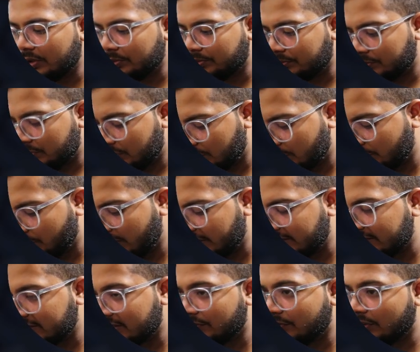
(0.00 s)
So what is the
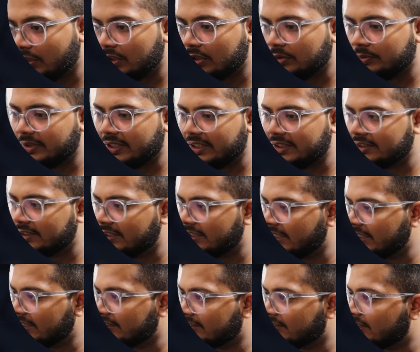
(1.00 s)
volume? Nginx
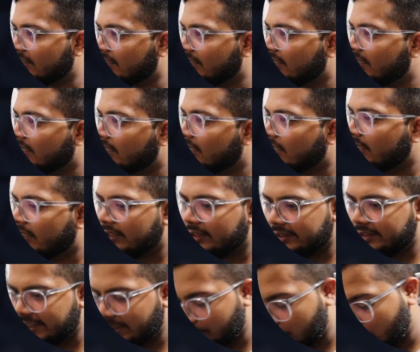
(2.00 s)

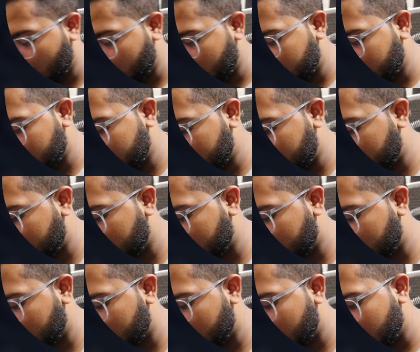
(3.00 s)
demo.
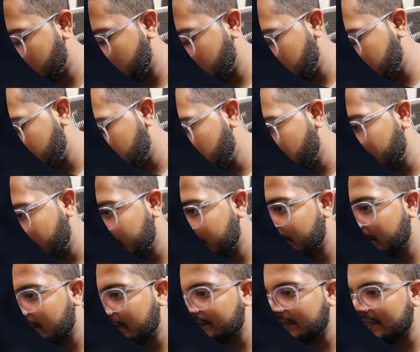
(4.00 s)
And where
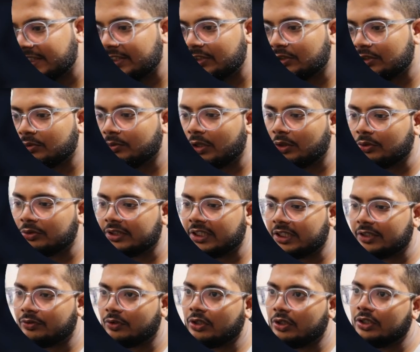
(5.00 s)
we need to mount that
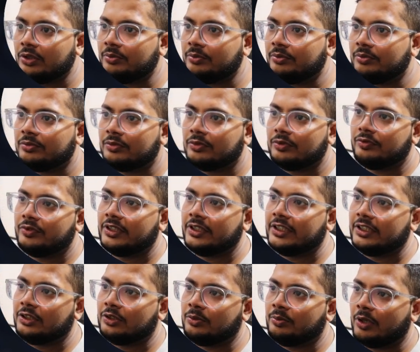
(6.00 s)
volume? We need to
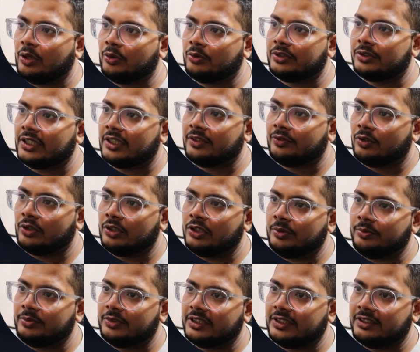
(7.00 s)
mount their volume
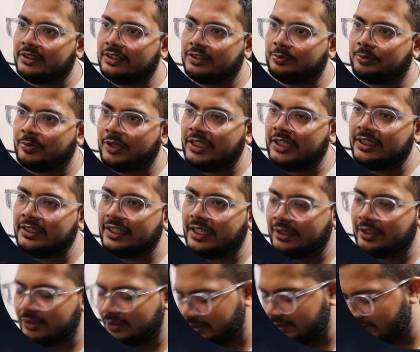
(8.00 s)
in this plate, and
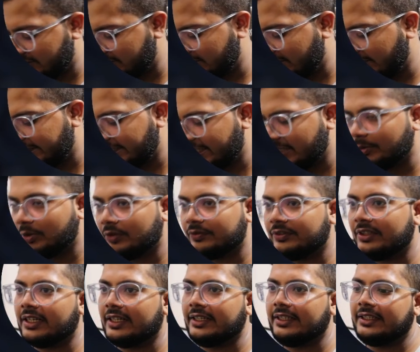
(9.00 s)
this is the name of the
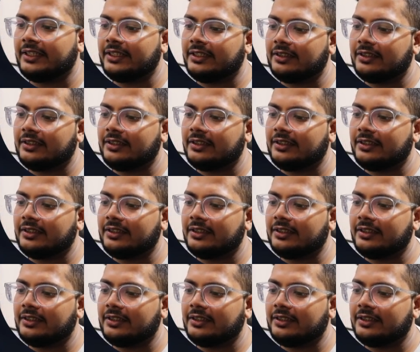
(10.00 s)
container.